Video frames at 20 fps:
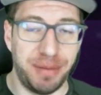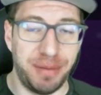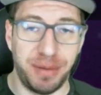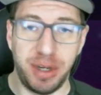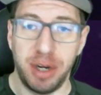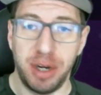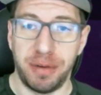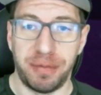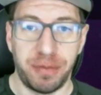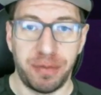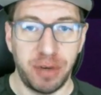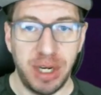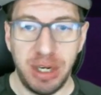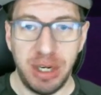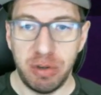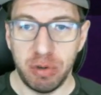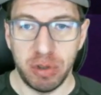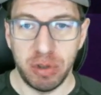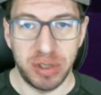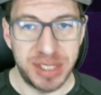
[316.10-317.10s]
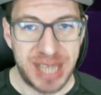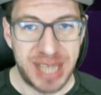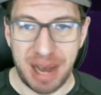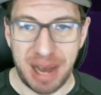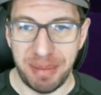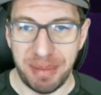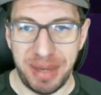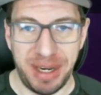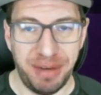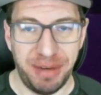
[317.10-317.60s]
your free rolls,
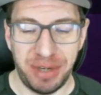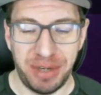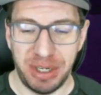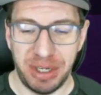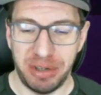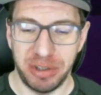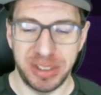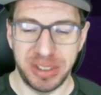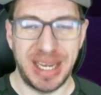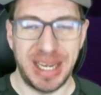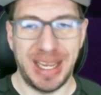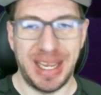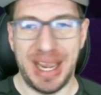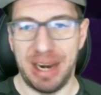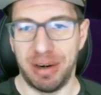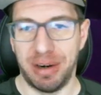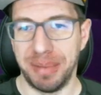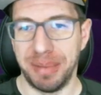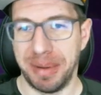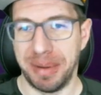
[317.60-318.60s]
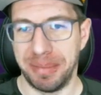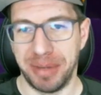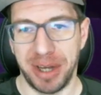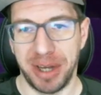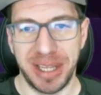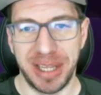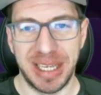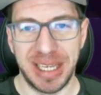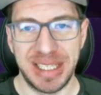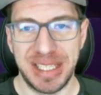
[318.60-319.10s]
how many free rolls. I can't remember
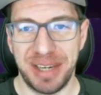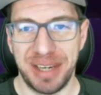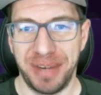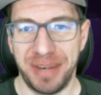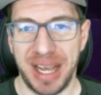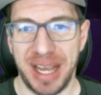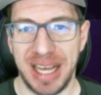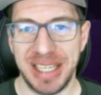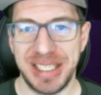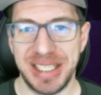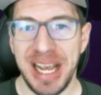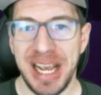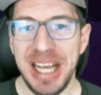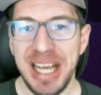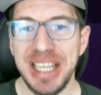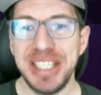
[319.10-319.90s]
all that stuff, guys.